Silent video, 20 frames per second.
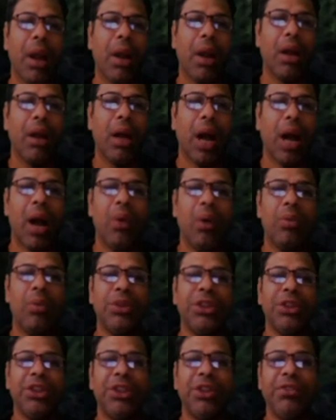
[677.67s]

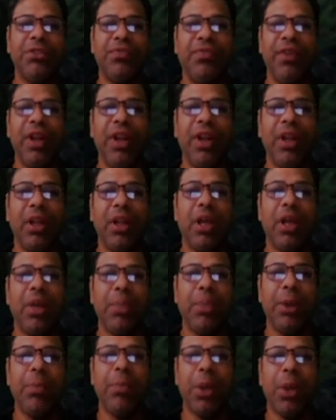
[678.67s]
How did feel the
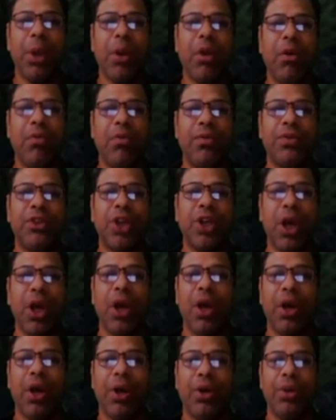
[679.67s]
people of
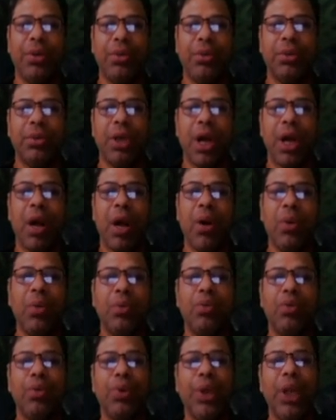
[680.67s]
Shankar?
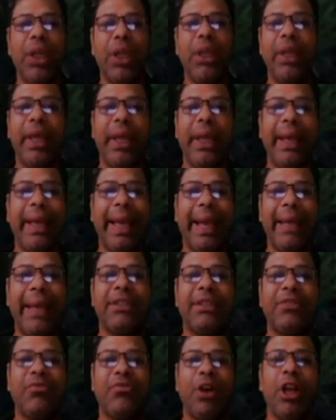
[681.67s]
How will they
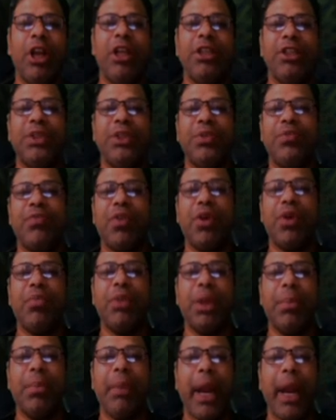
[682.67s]
get release from
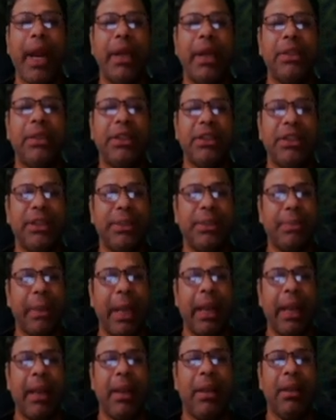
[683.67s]
the bad
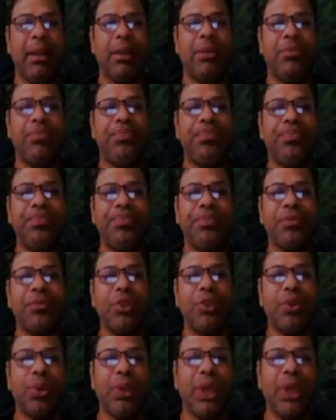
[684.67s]
smell?
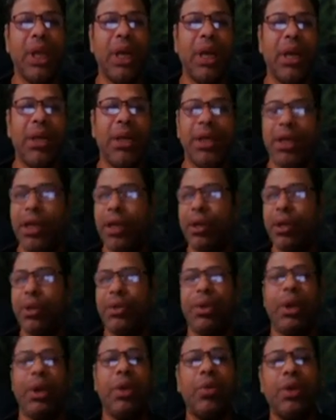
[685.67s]
So there are
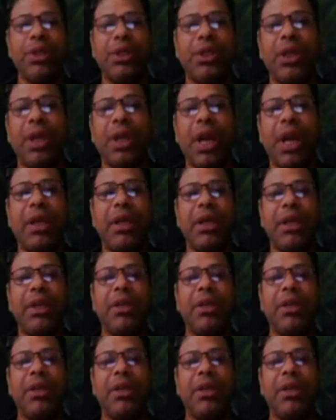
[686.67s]
three questions. Write it.